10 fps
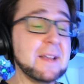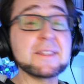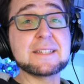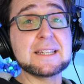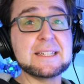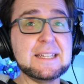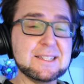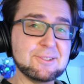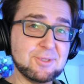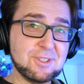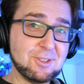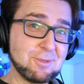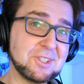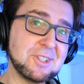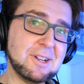other techniques to
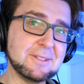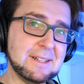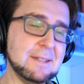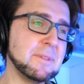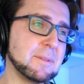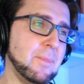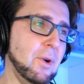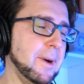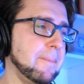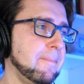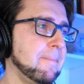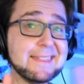stretch it out a little bit more.